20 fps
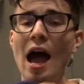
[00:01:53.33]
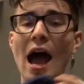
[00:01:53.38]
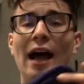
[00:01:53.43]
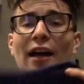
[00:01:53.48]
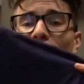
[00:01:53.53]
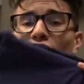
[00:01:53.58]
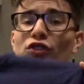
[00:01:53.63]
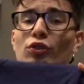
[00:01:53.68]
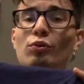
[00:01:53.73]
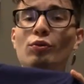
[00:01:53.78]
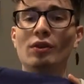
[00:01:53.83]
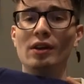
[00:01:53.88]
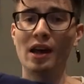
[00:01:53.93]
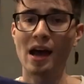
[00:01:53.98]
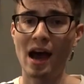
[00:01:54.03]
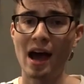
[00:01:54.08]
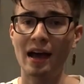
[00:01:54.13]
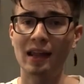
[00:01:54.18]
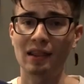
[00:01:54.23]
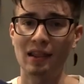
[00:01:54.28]
I do
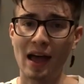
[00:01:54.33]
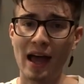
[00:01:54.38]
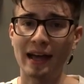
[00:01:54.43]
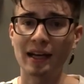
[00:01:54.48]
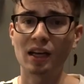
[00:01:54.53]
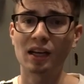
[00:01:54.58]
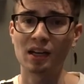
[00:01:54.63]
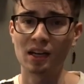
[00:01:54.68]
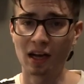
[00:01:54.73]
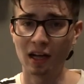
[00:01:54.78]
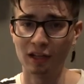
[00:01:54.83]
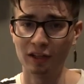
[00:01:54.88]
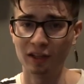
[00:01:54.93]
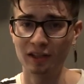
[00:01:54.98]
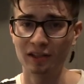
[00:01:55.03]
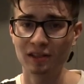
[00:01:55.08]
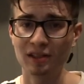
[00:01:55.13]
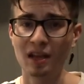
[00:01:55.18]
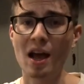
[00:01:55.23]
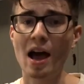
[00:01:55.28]
not like
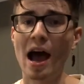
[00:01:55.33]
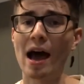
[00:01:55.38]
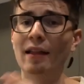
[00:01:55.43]
colors.